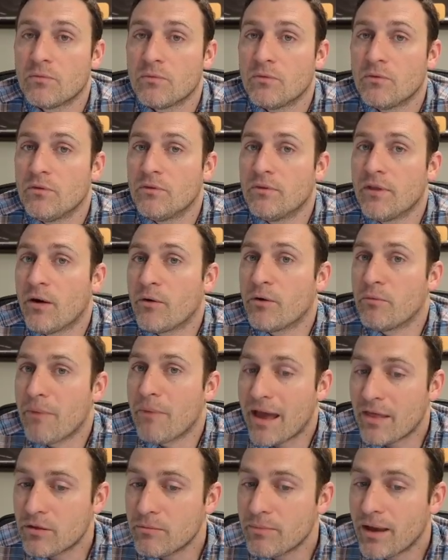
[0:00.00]
Now in
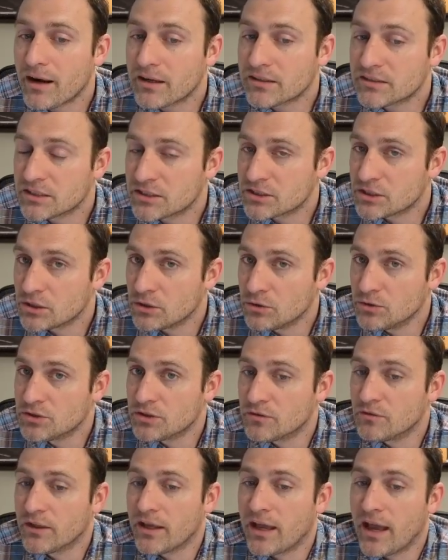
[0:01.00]
mathematics
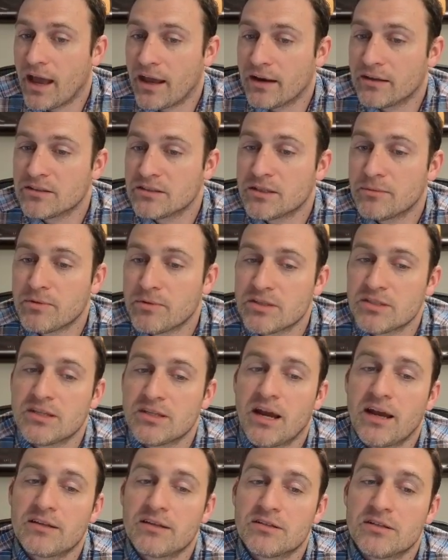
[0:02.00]
exclusively and in some of the
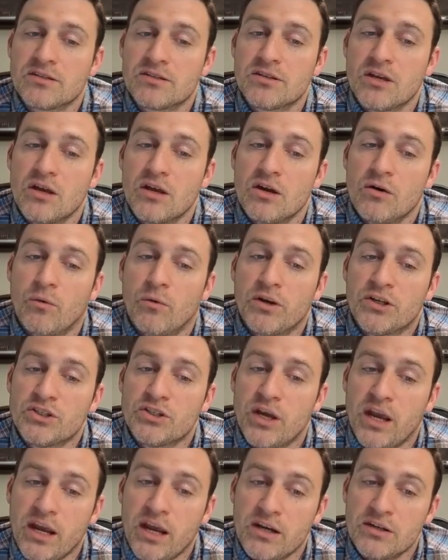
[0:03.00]
sciences, we
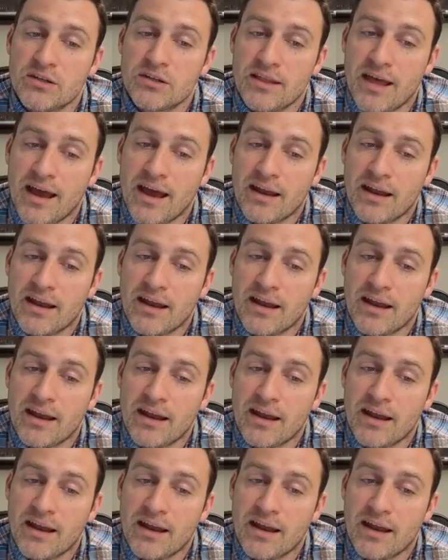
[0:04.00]
change that